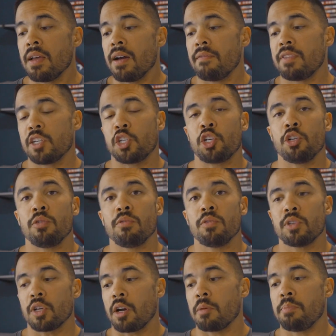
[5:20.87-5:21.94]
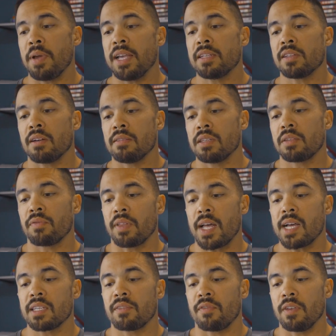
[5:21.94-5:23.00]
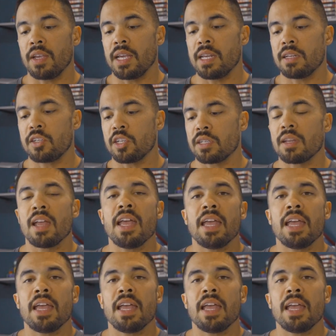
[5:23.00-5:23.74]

of the shoes are based on this philosophy. And it's just